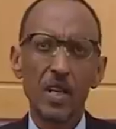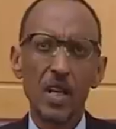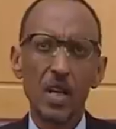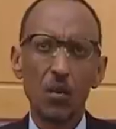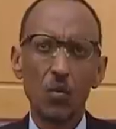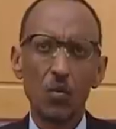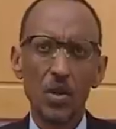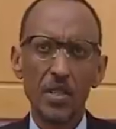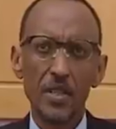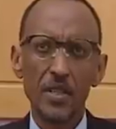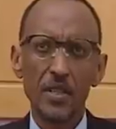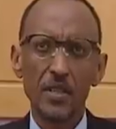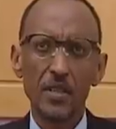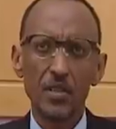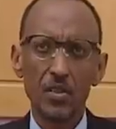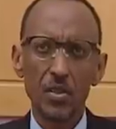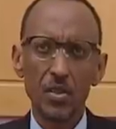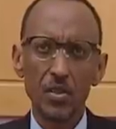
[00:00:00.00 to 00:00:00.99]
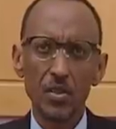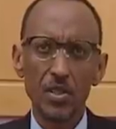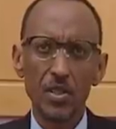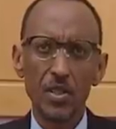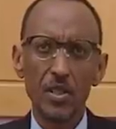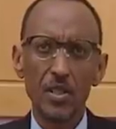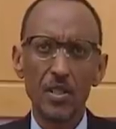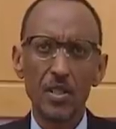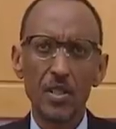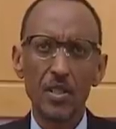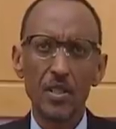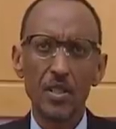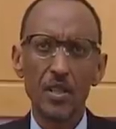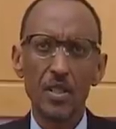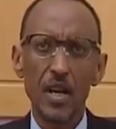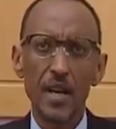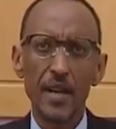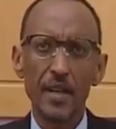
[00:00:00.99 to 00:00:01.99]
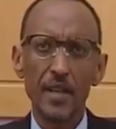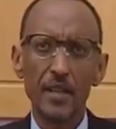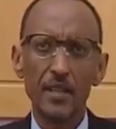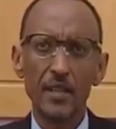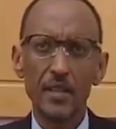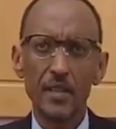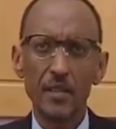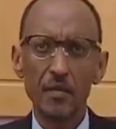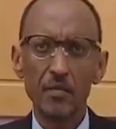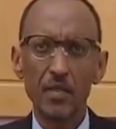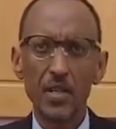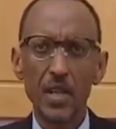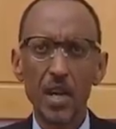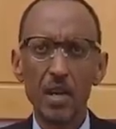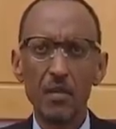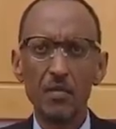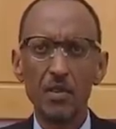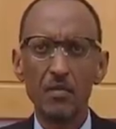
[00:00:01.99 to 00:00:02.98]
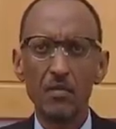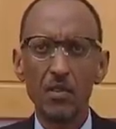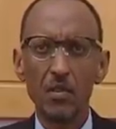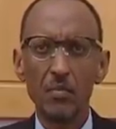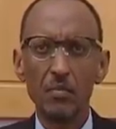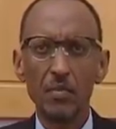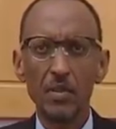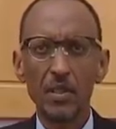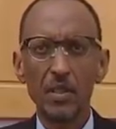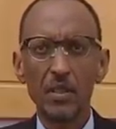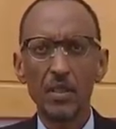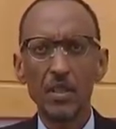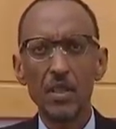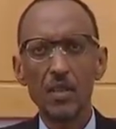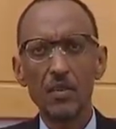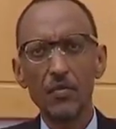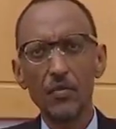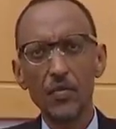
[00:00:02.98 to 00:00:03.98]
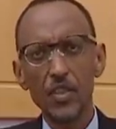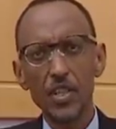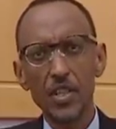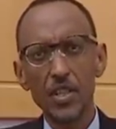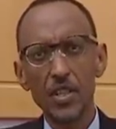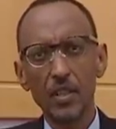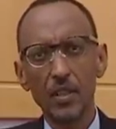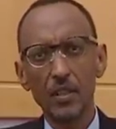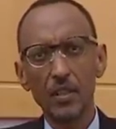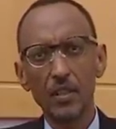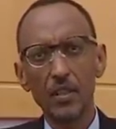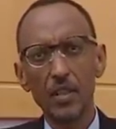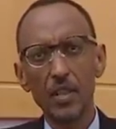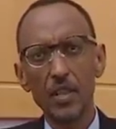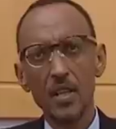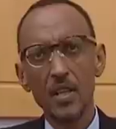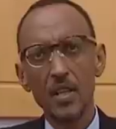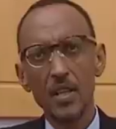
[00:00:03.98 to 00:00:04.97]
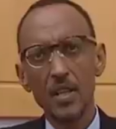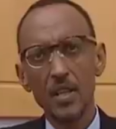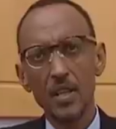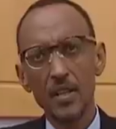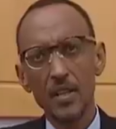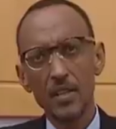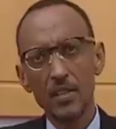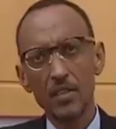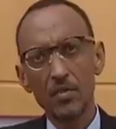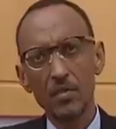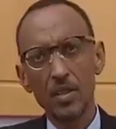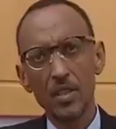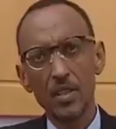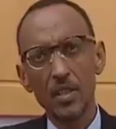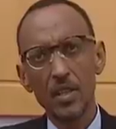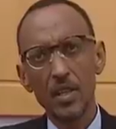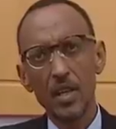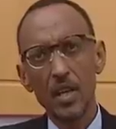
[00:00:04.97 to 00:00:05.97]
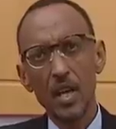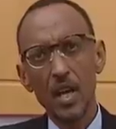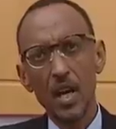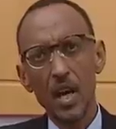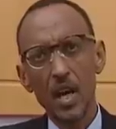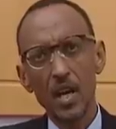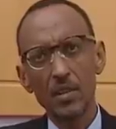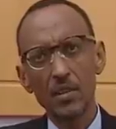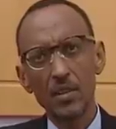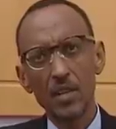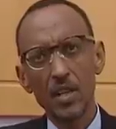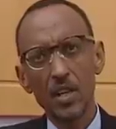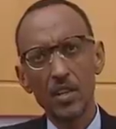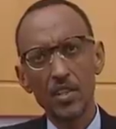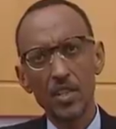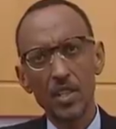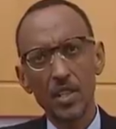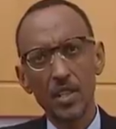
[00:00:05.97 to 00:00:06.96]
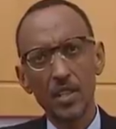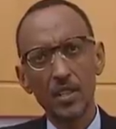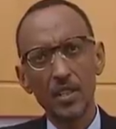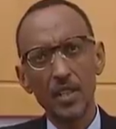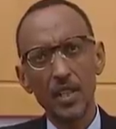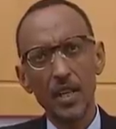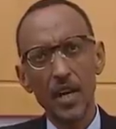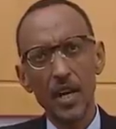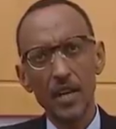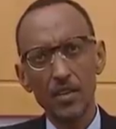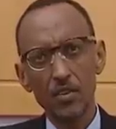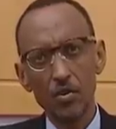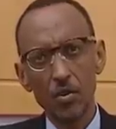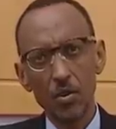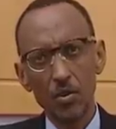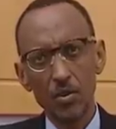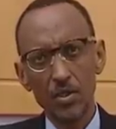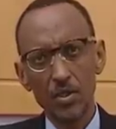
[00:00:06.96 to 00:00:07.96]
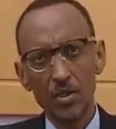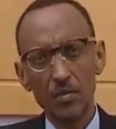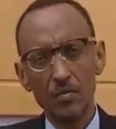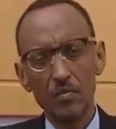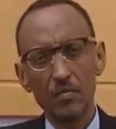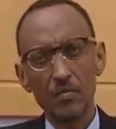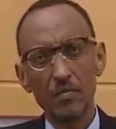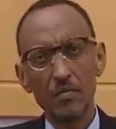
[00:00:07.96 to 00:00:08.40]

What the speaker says: aquatic resources, and at the same time developing fishing industry, agriculture, and tourism.